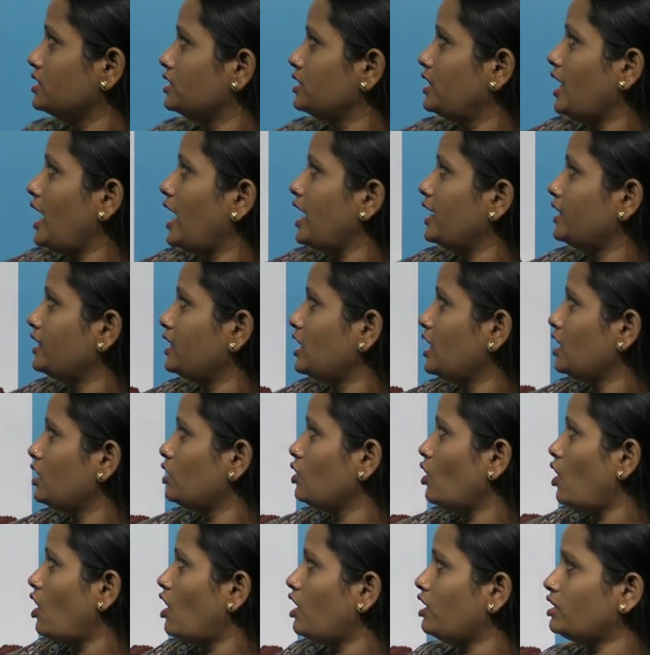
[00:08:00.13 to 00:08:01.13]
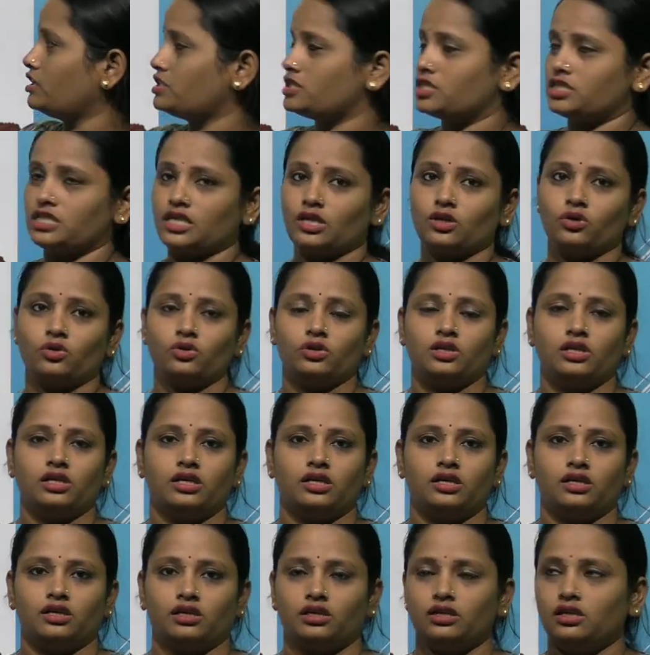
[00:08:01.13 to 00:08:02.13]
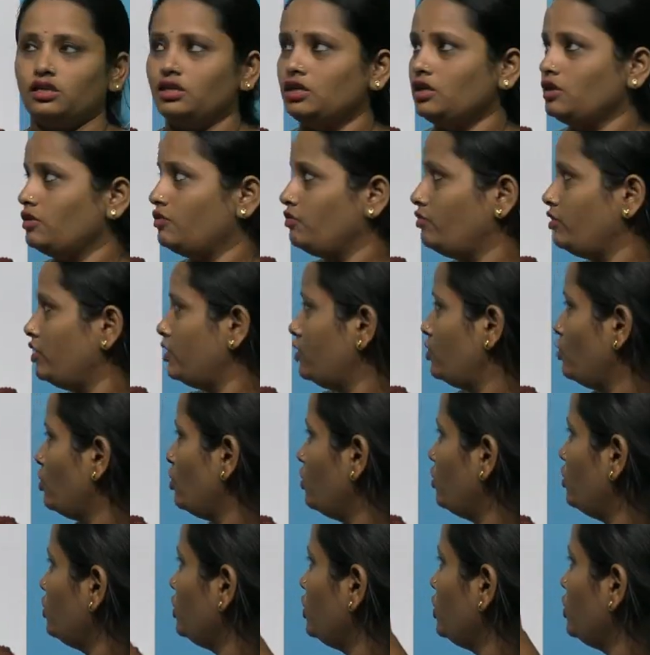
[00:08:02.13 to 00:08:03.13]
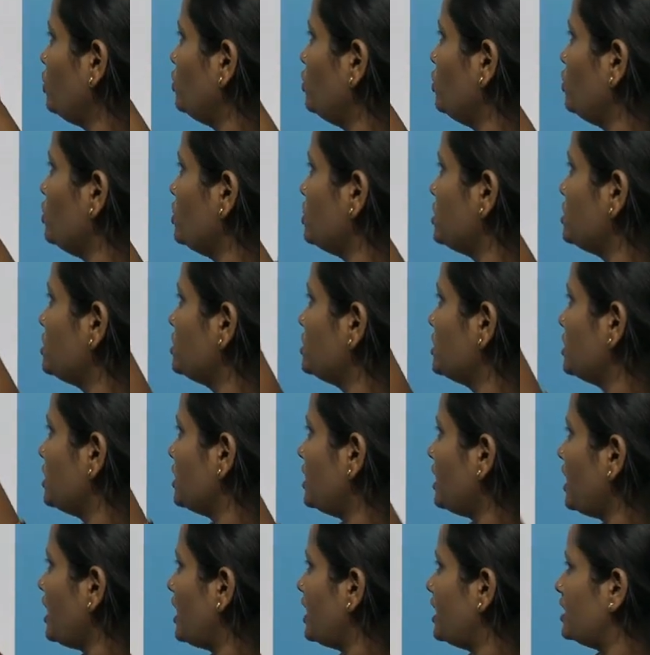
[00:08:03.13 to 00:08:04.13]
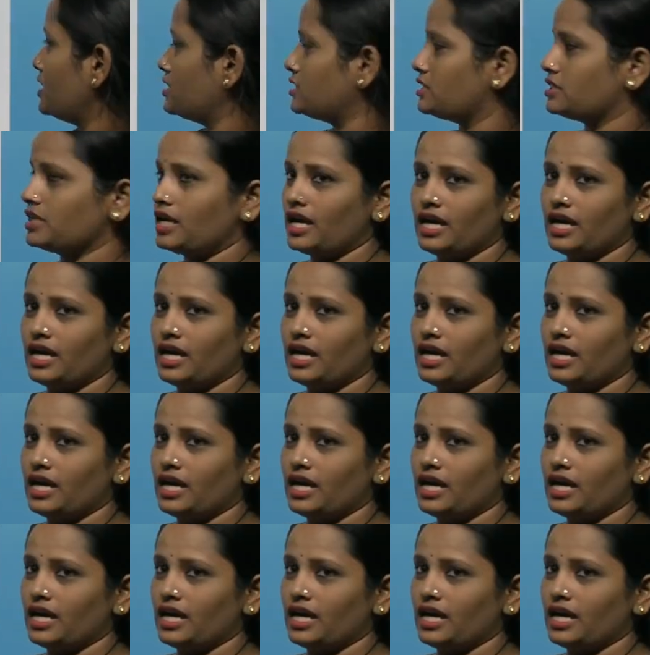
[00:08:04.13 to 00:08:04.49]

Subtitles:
that are not singular, we don't use S.